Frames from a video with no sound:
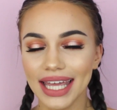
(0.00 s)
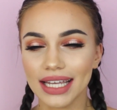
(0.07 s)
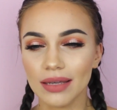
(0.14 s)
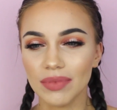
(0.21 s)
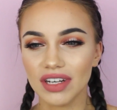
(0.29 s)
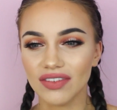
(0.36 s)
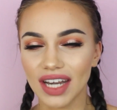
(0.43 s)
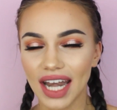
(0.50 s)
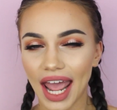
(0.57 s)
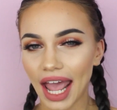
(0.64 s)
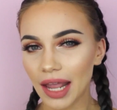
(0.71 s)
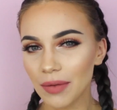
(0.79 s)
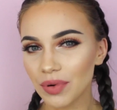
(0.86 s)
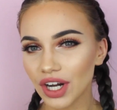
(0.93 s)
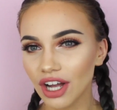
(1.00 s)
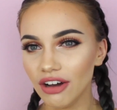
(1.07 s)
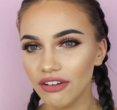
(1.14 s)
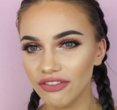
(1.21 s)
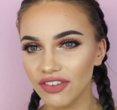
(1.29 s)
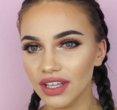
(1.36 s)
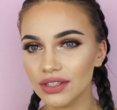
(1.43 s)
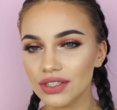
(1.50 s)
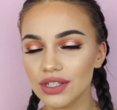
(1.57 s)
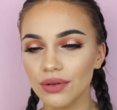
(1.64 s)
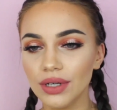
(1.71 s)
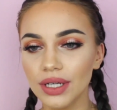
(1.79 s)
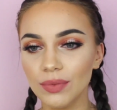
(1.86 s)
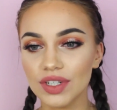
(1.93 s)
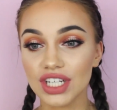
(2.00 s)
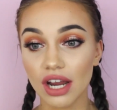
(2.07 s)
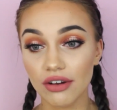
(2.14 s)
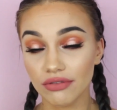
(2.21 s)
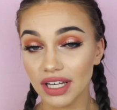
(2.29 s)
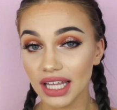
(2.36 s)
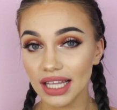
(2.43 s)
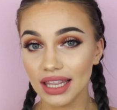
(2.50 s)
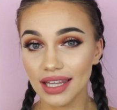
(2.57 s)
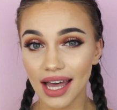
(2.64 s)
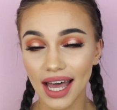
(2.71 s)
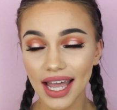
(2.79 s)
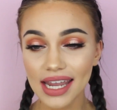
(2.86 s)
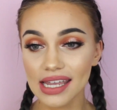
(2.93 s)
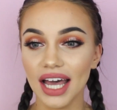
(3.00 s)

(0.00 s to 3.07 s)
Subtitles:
like a bit of an apricot feel to it, which I really like.